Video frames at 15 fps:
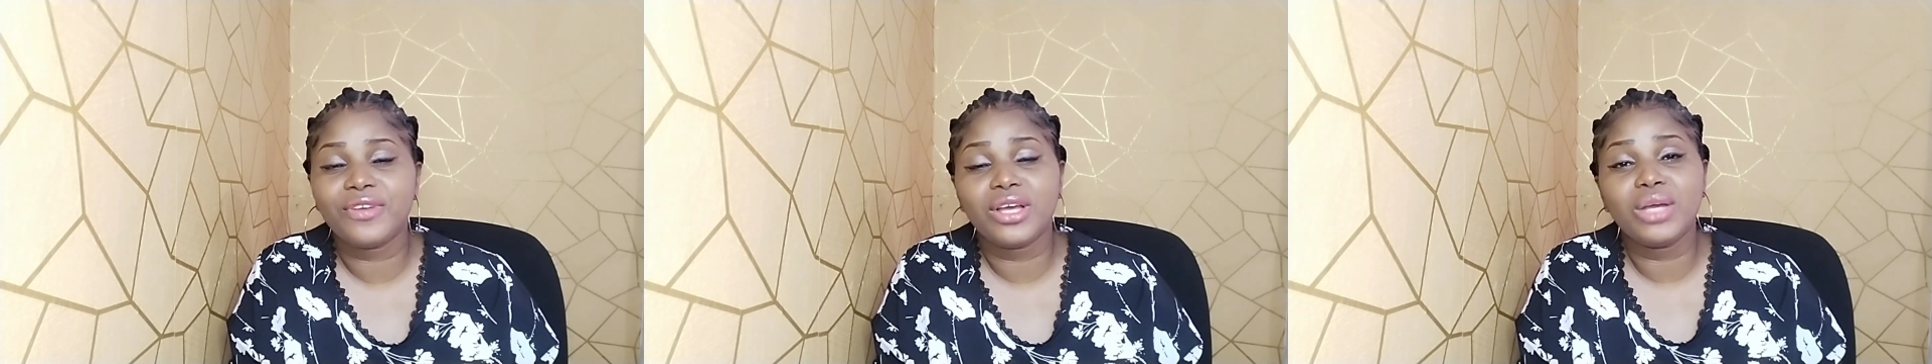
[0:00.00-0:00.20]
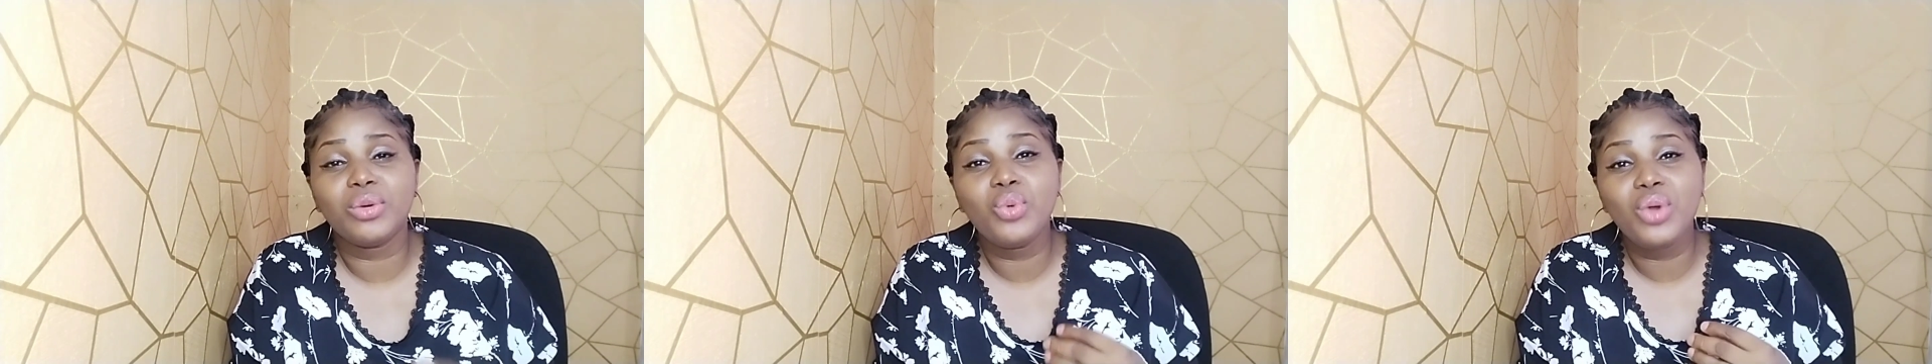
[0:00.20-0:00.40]

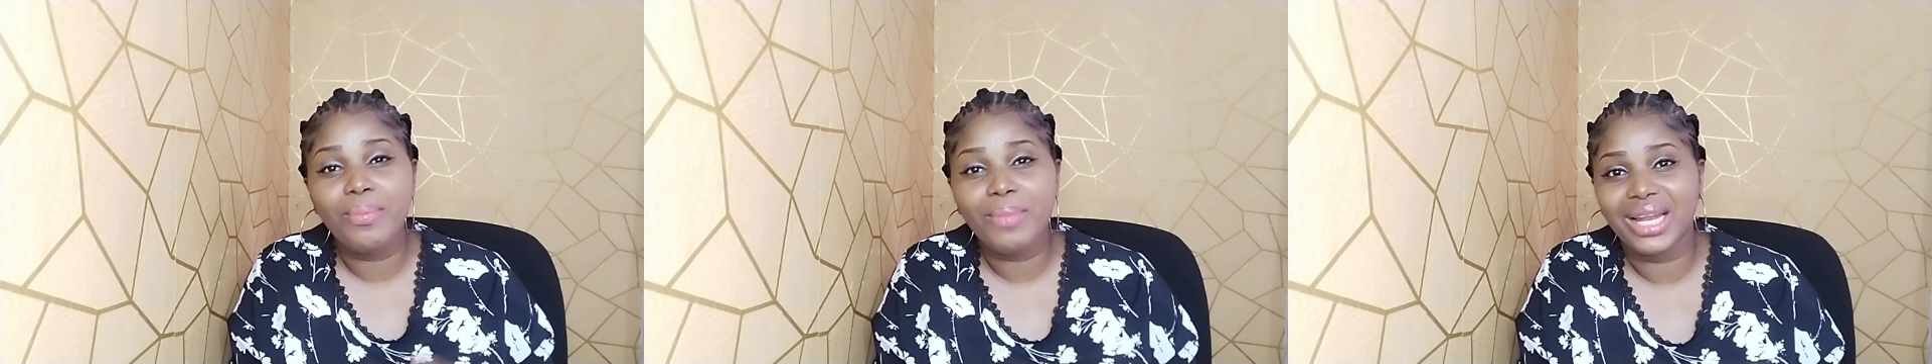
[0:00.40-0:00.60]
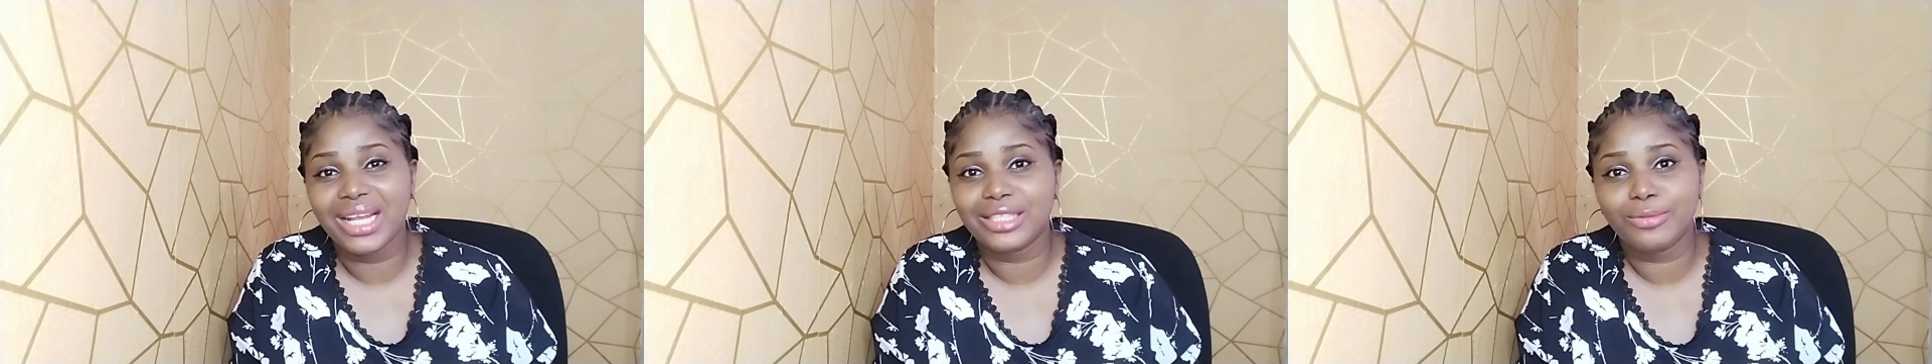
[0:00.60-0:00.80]

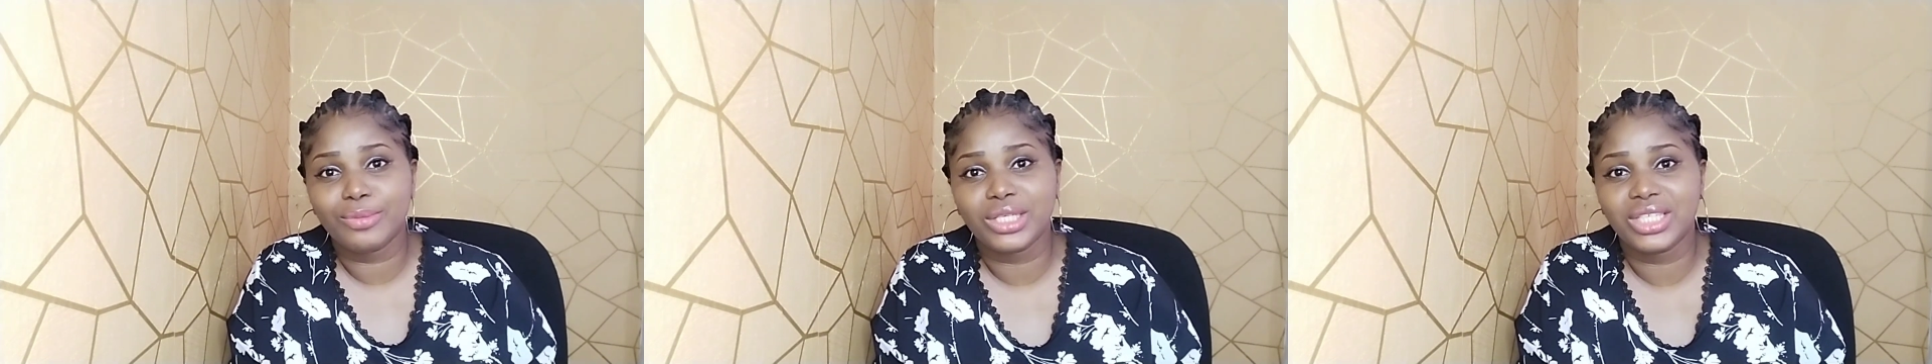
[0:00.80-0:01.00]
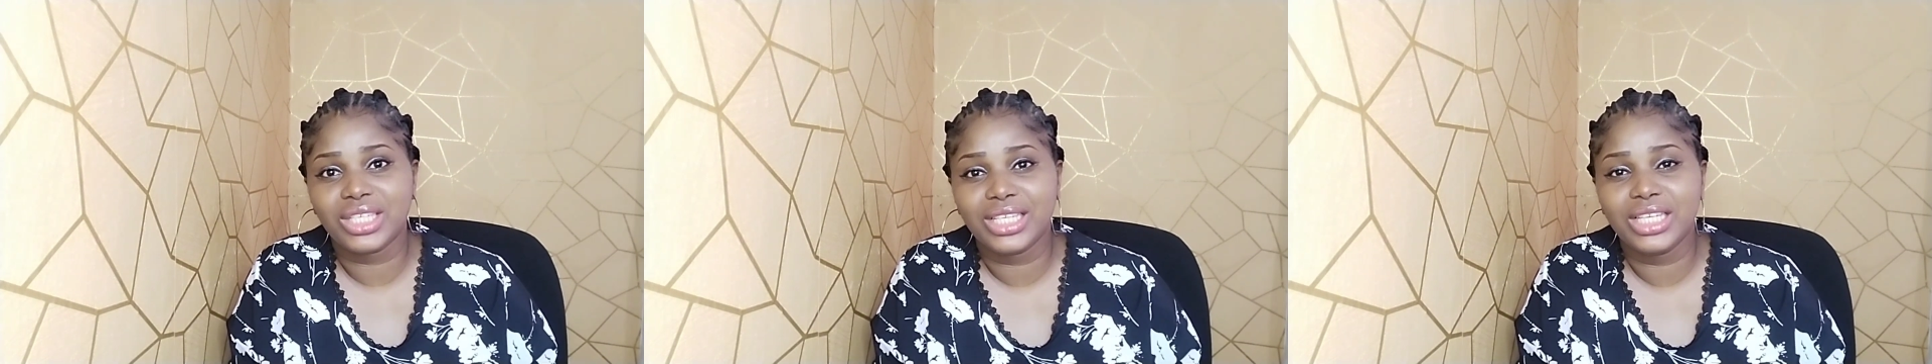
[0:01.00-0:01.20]
women
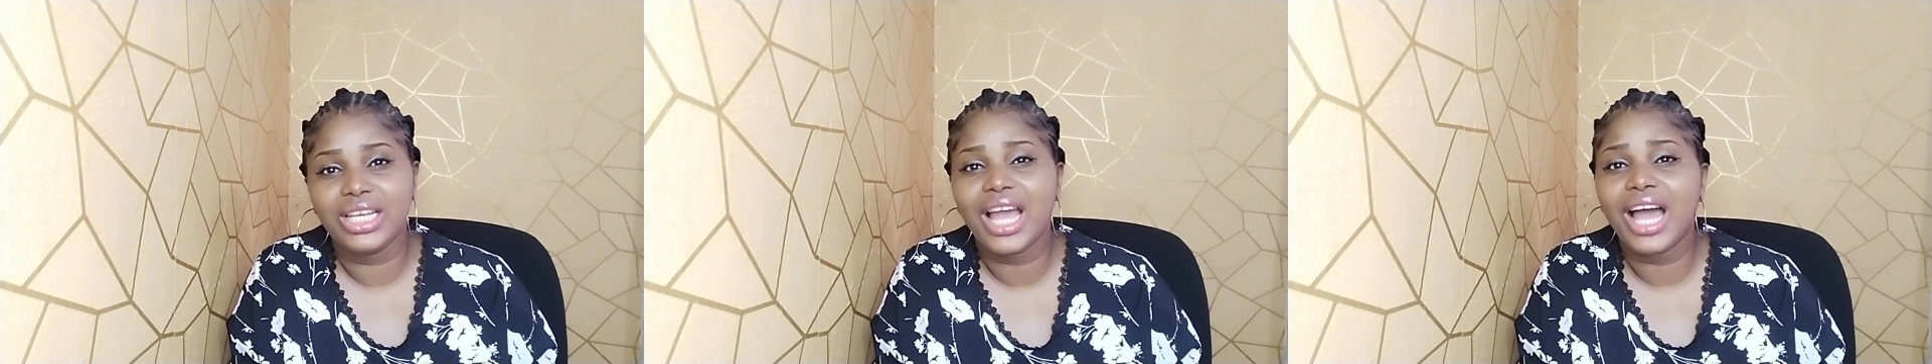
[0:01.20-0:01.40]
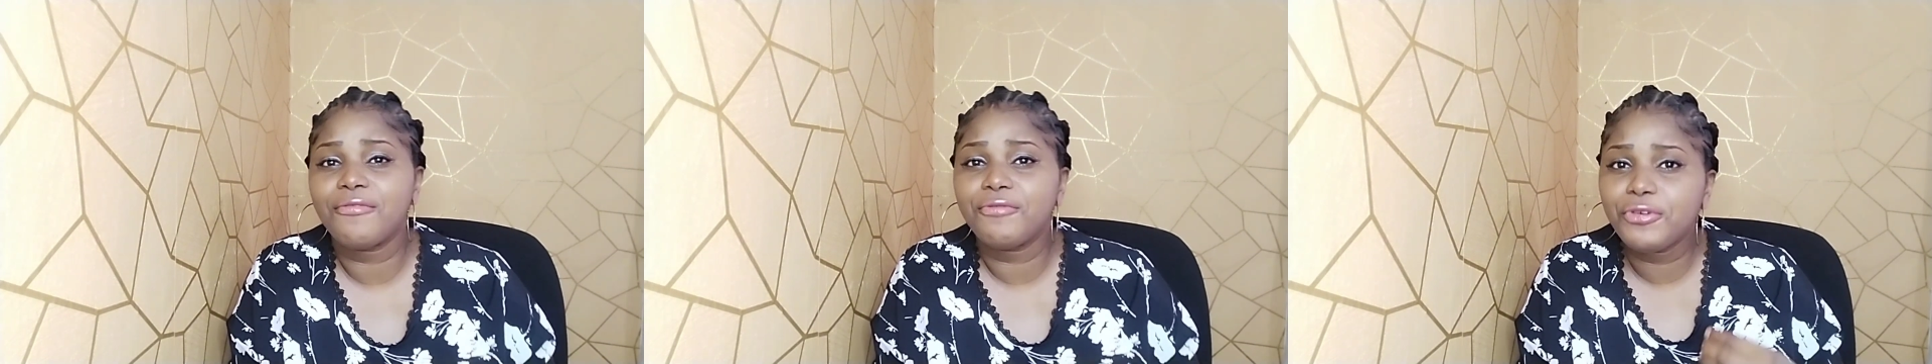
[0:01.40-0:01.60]
especially
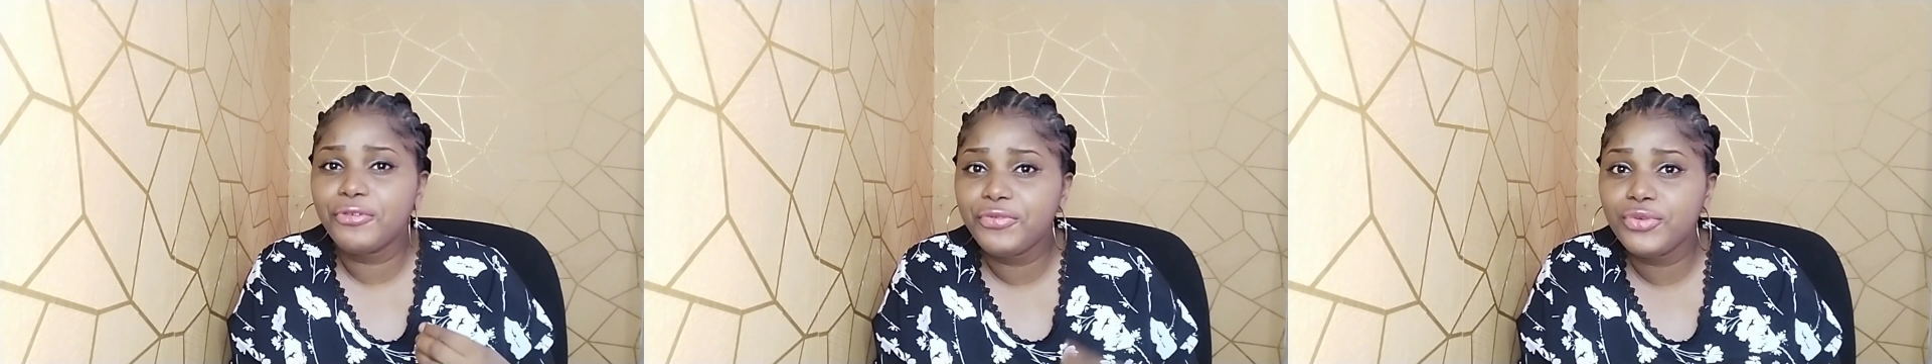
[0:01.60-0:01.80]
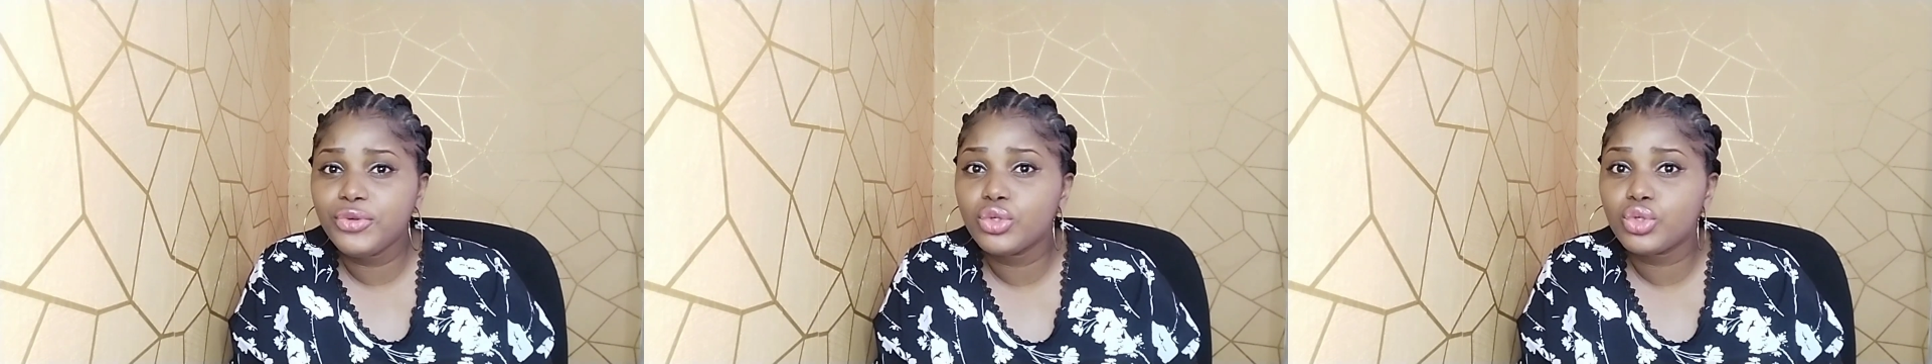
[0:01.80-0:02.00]
have
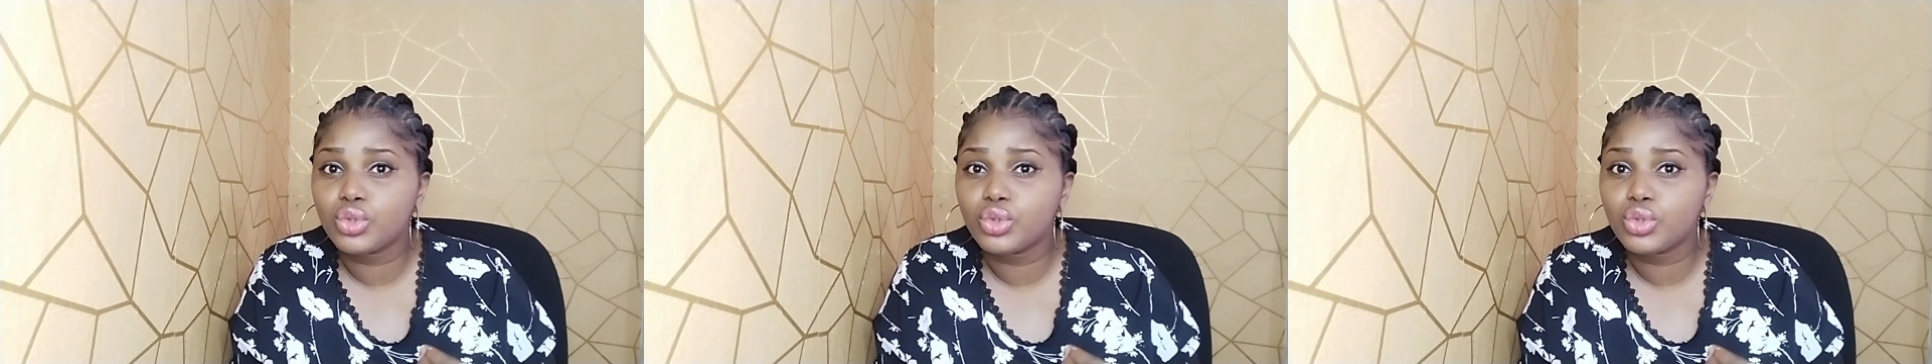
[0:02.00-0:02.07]
refused